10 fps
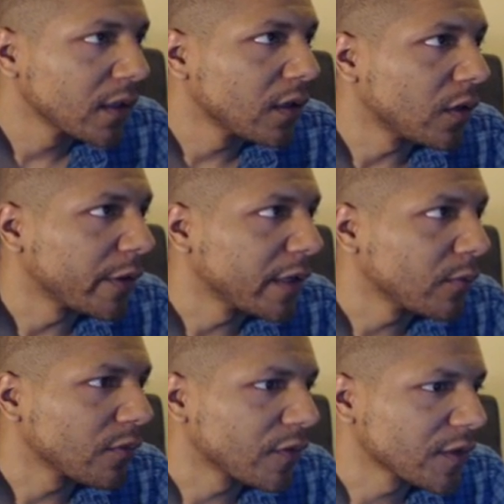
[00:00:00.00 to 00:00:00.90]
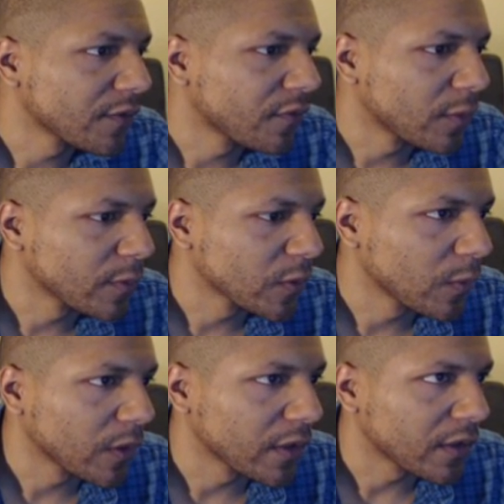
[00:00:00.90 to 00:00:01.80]
All right, well, first and foremost, we
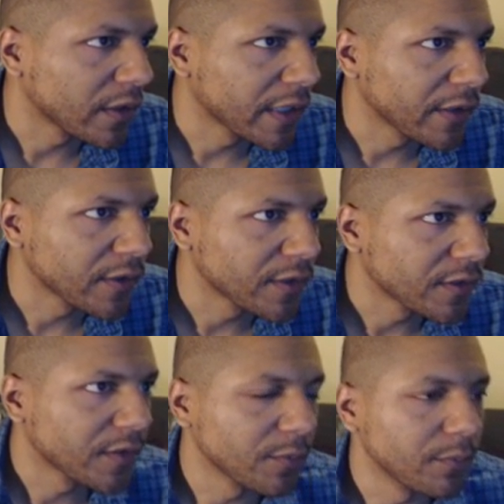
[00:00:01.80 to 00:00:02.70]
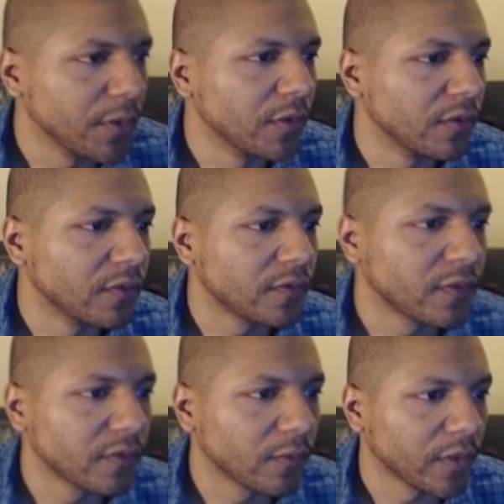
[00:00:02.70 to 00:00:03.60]
want our character to move
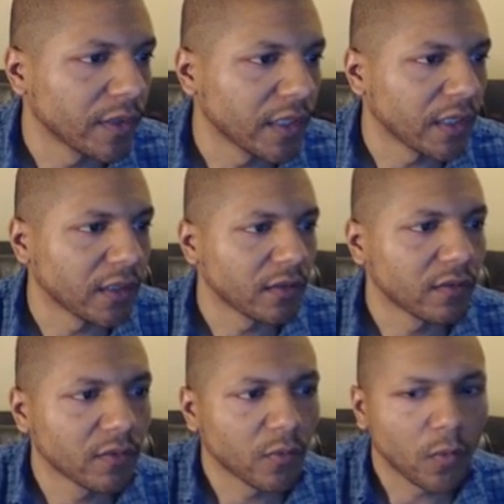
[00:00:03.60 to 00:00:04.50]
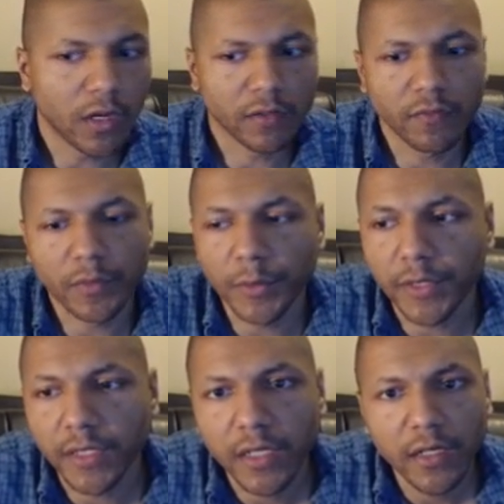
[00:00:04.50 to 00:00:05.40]
when they walk
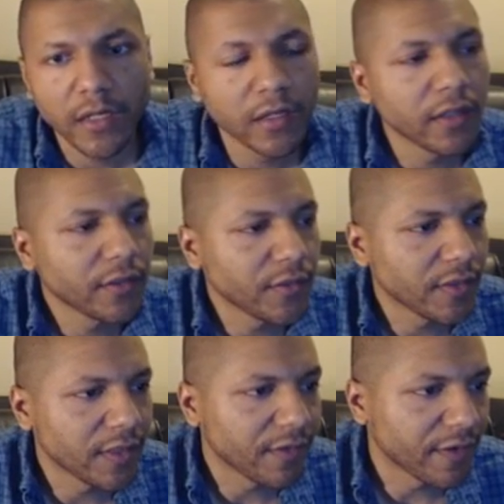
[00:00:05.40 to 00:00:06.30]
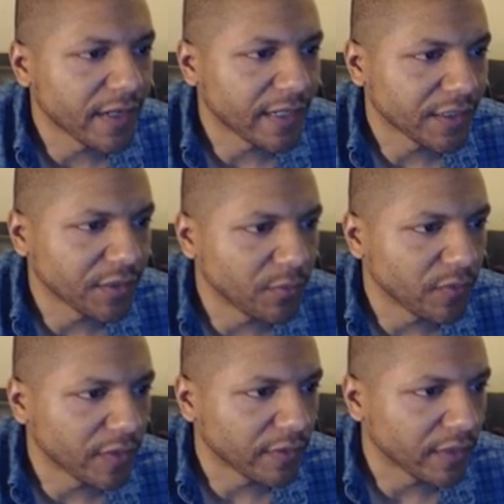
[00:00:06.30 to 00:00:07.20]
forward. As you see, they're not actually
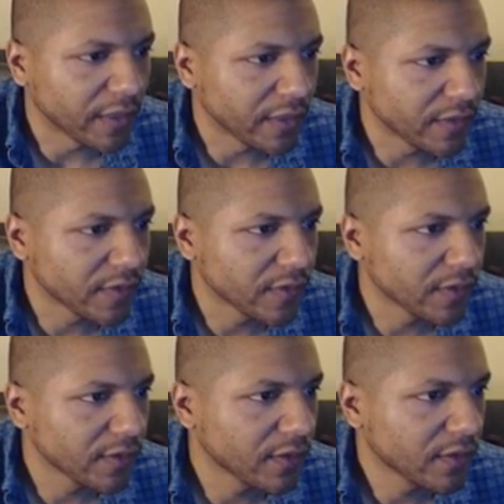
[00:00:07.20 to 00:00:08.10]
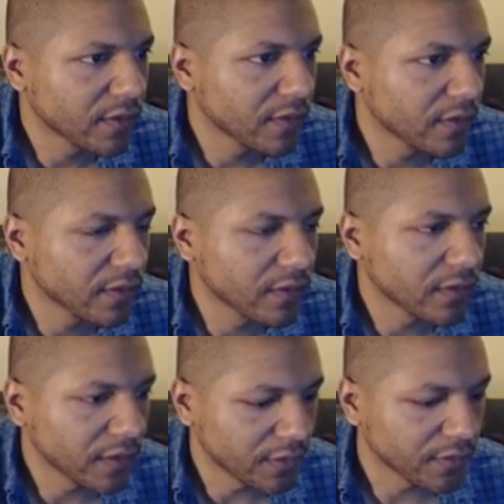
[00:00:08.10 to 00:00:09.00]
moving their legs
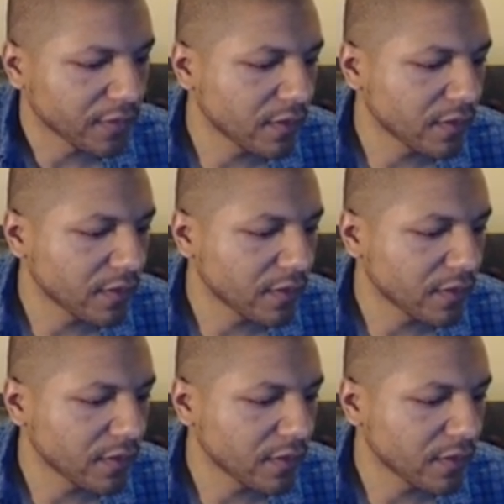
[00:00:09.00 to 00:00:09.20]
here.